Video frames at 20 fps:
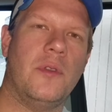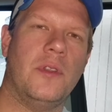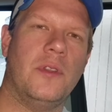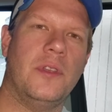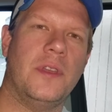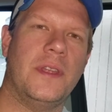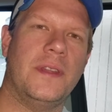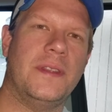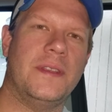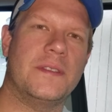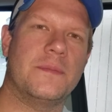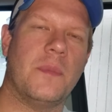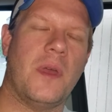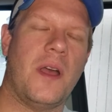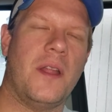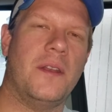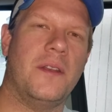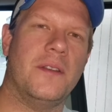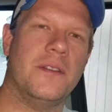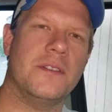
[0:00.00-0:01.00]
to look at these
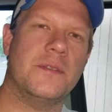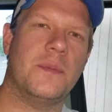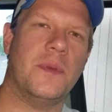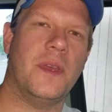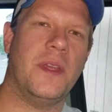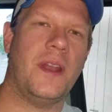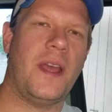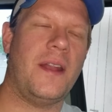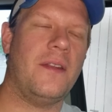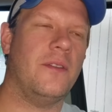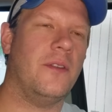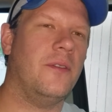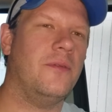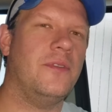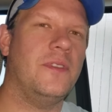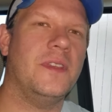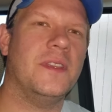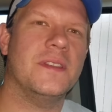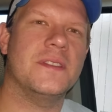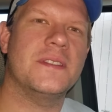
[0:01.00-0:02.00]
monitors, but I don't know
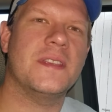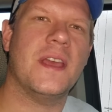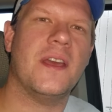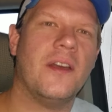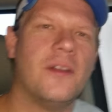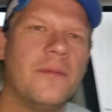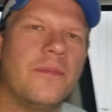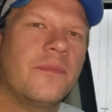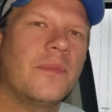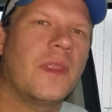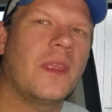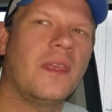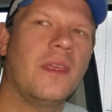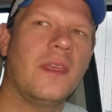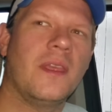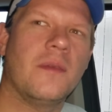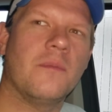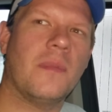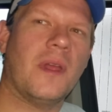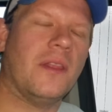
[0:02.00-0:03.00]
if you can tell
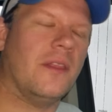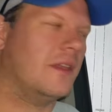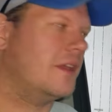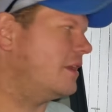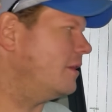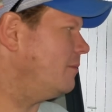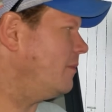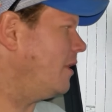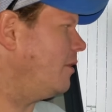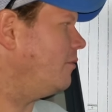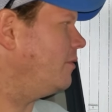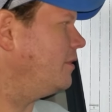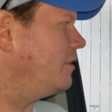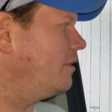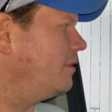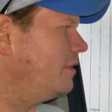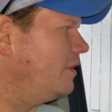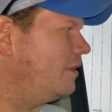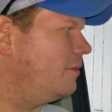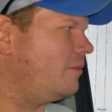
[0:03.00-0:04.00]
by looking at my
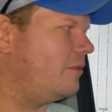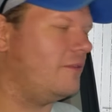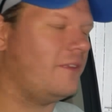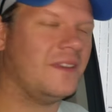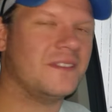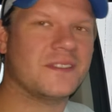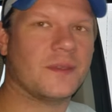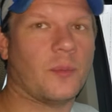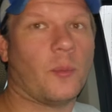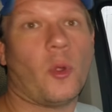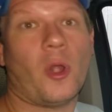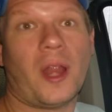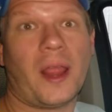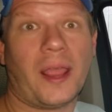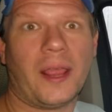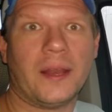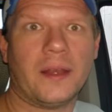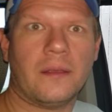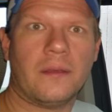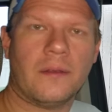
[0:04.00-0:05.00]
window here. We've had some
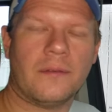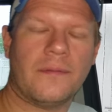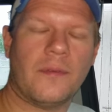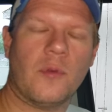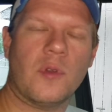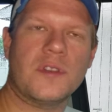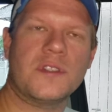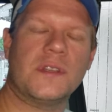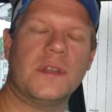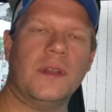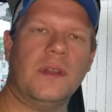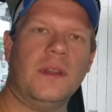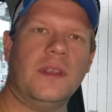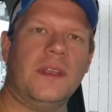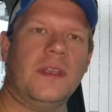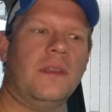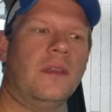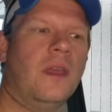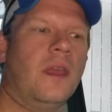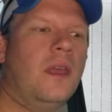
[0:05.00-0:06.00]
rain,
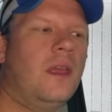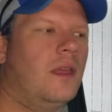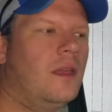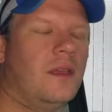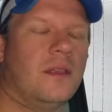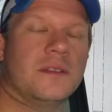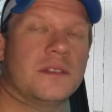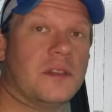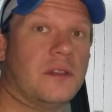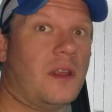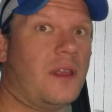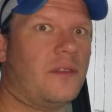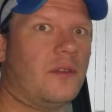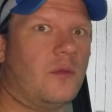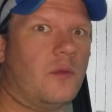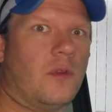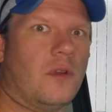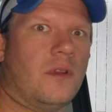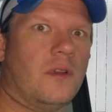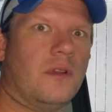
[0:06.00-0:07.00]
unfortunately, so
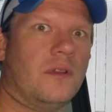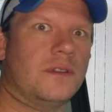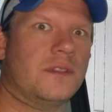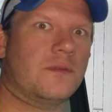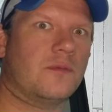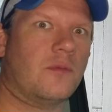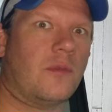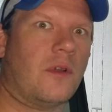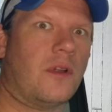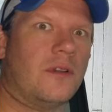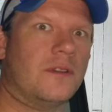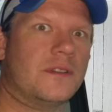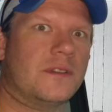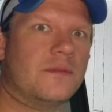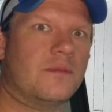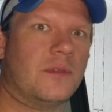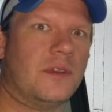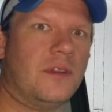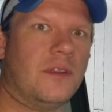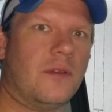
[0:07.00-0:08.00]
nothing worse
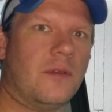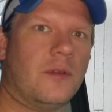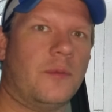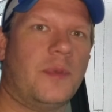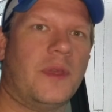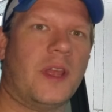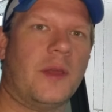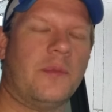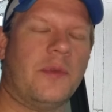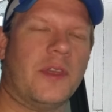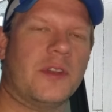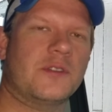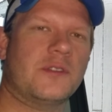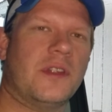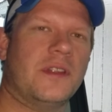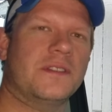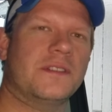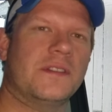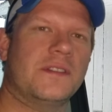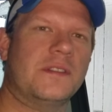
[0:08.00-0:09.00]
when you're going to pick up
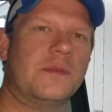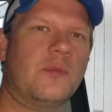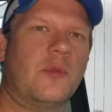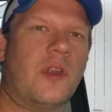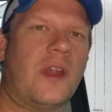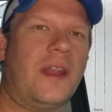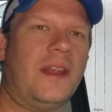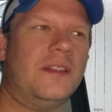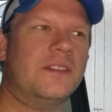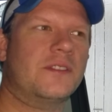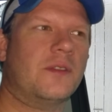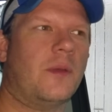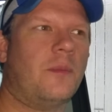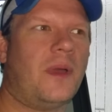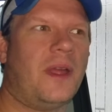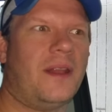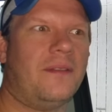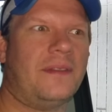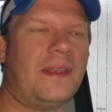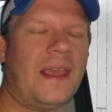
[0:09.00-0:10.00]
electronics than some rain, so I
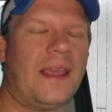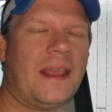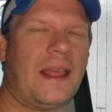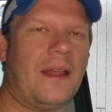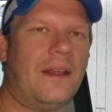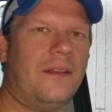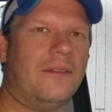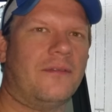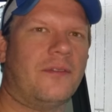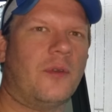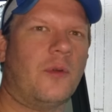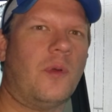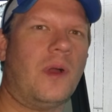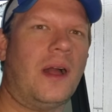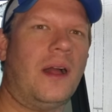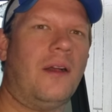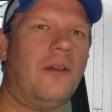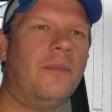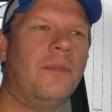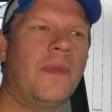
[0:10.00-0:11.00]
might have to hang out here for a
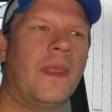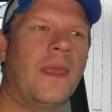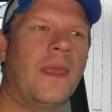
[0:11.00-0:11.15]
while.